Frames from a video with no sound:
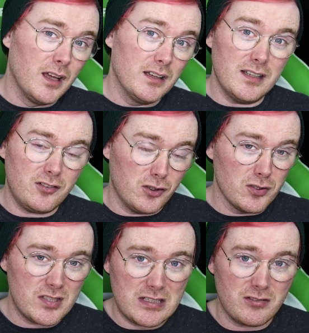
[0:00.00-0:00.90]
this
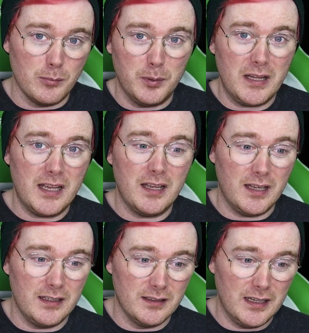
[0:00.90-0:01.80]
could see some play
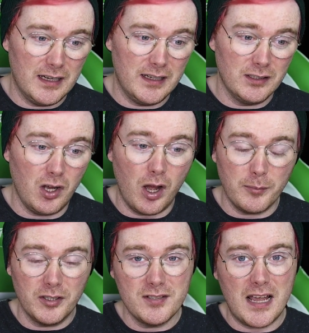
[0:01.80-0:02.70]
in
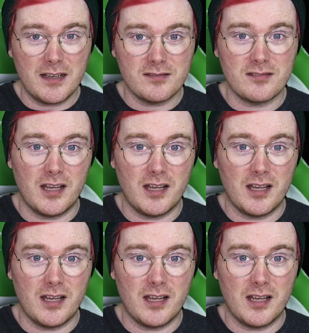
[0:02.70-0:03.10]
commoner decks,